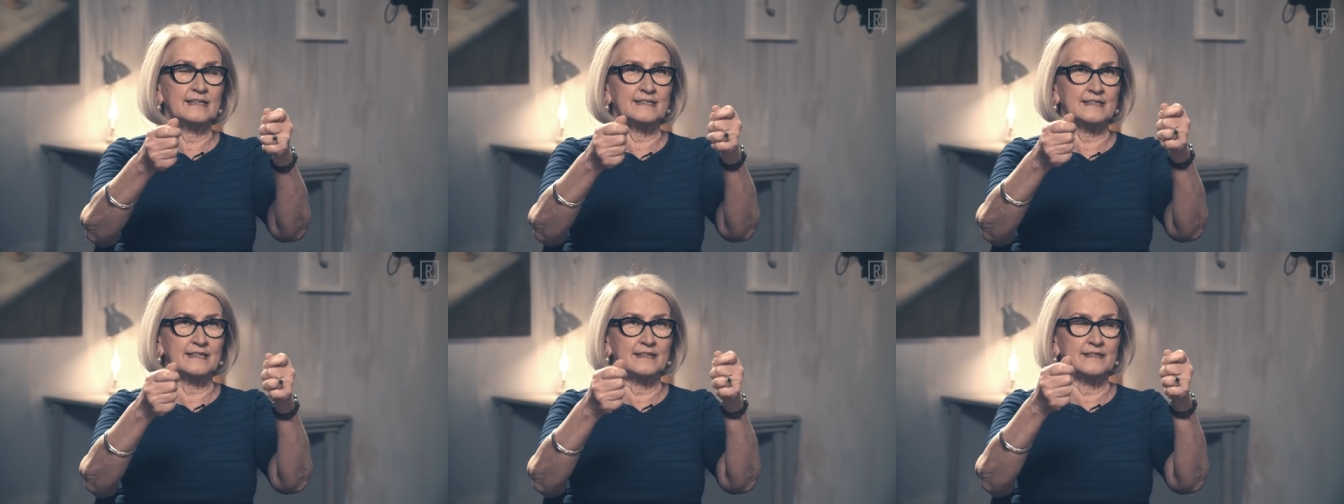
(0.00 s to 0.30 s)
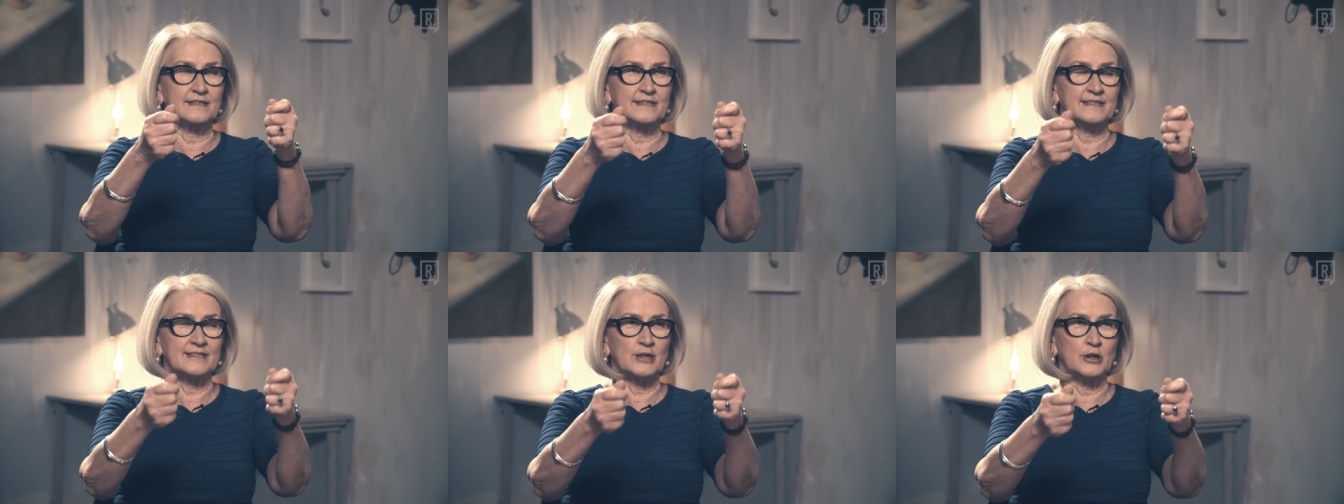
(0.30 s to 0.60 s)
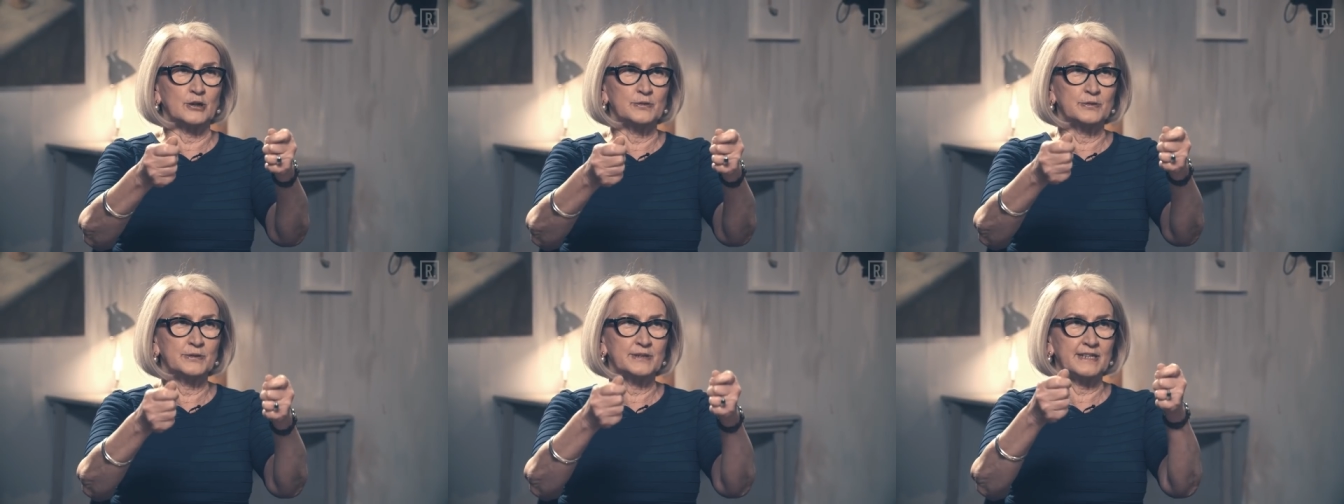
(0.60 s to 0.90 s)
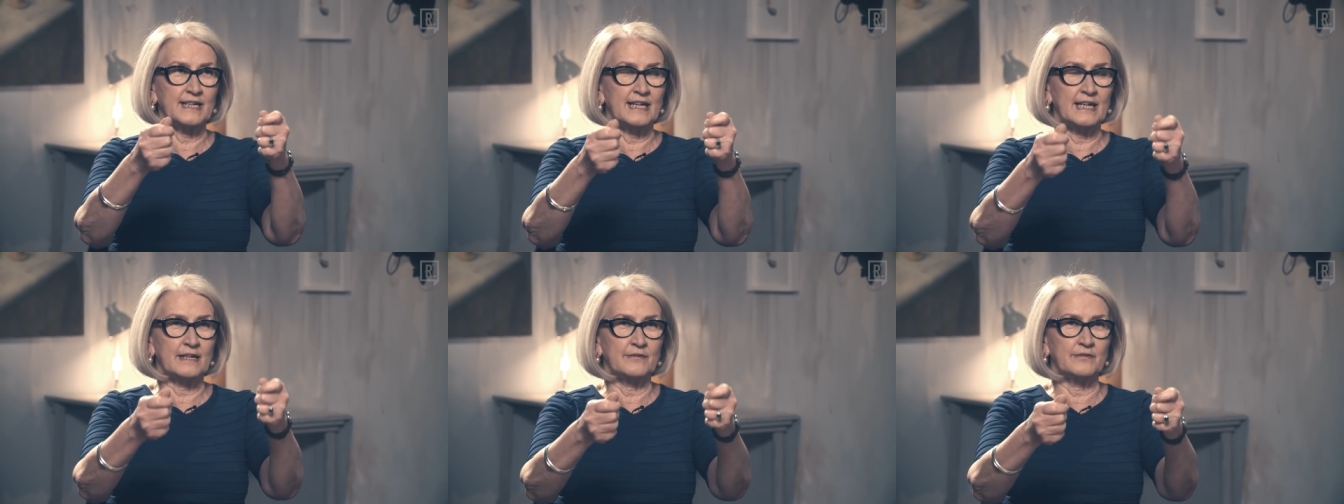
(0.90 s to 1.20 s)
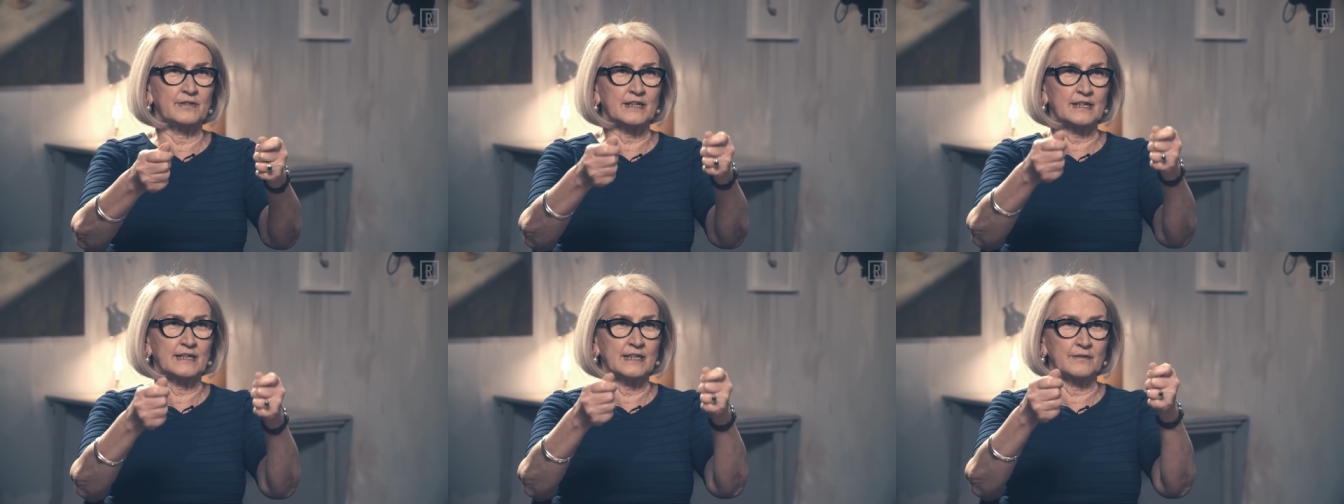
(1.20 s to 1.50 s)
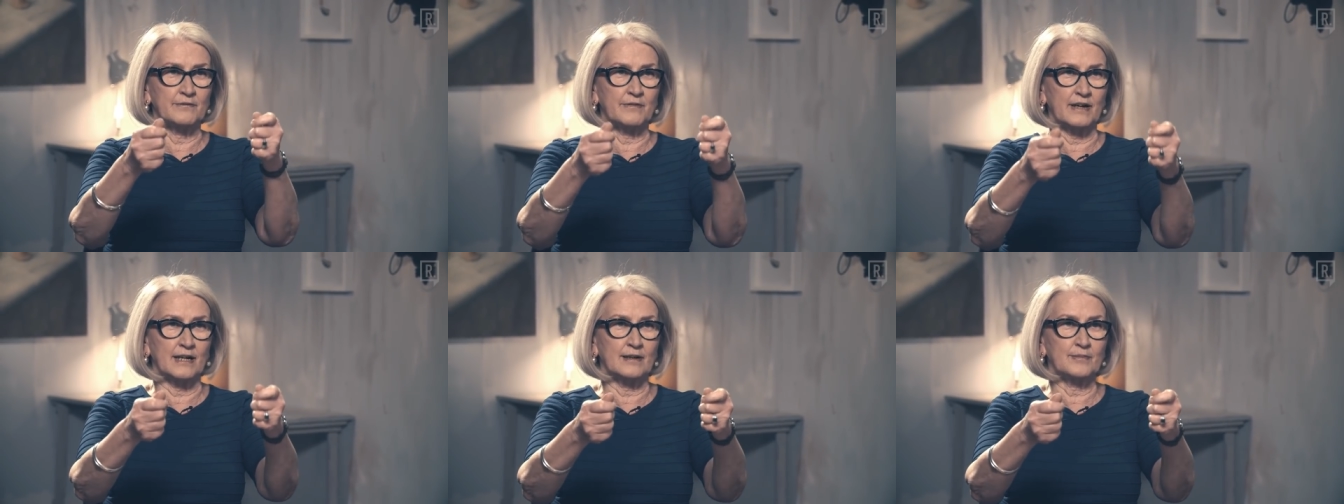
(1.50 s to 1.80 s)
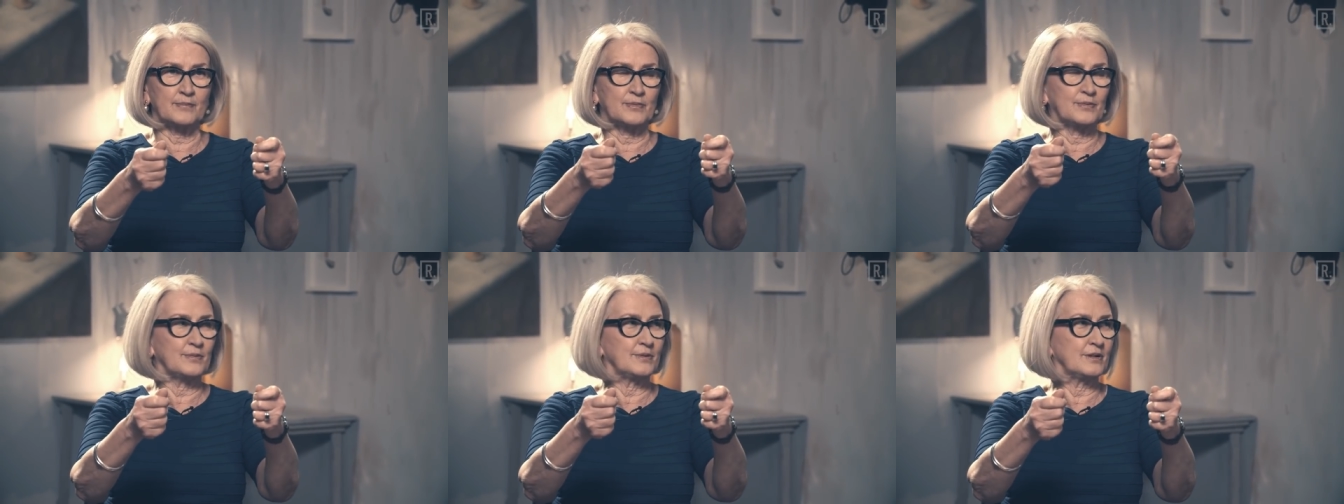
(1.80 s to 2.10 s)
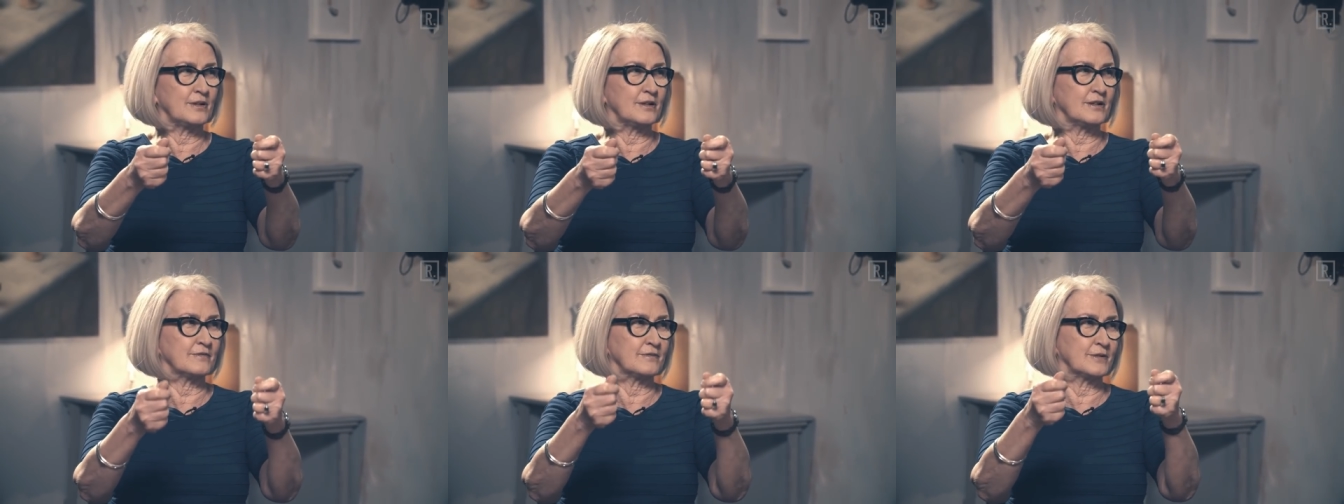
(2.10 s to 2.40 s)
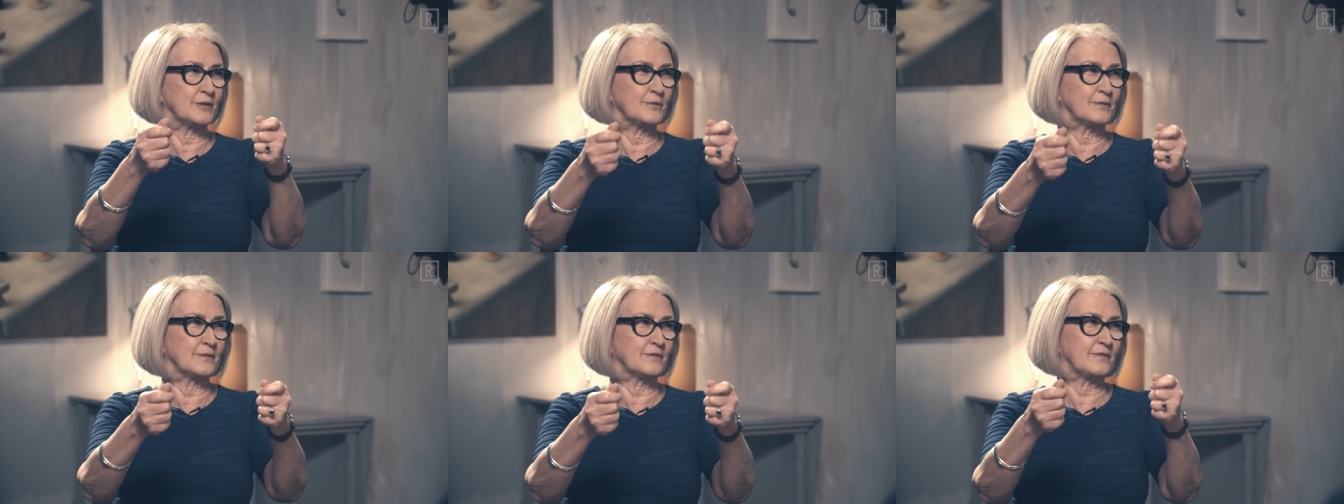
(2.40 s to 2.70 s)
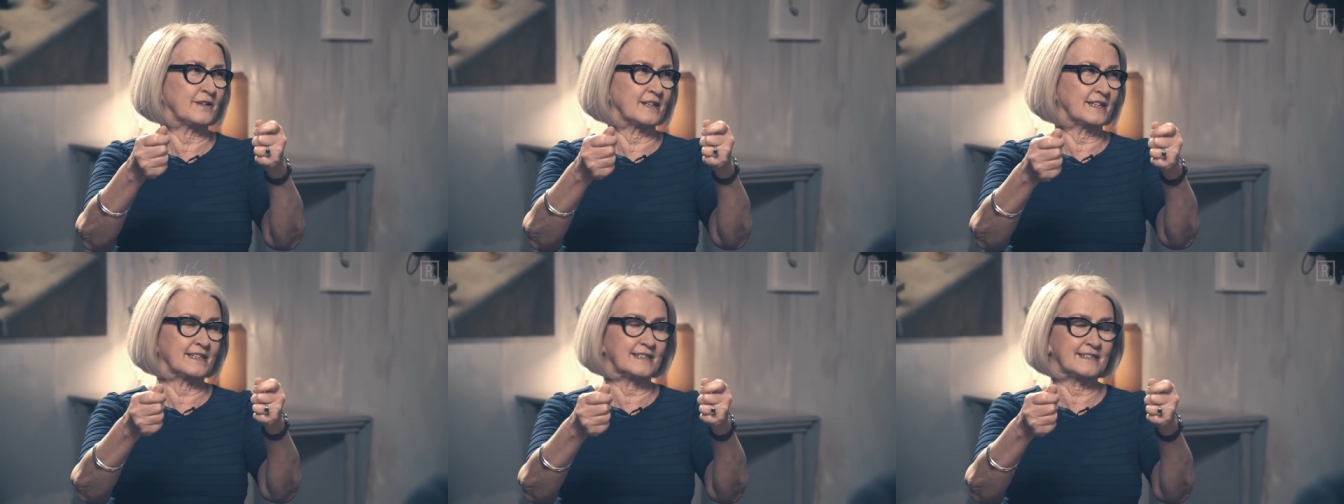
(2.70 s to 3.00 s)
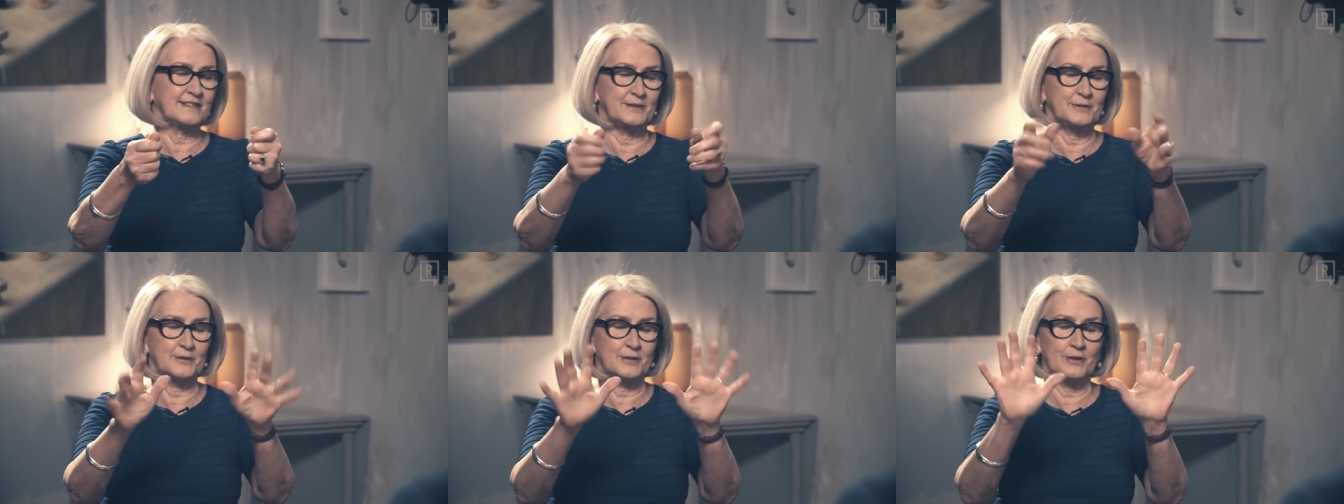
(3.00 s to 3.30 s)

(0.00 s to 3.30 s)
he said, don't ever give up on your fight, you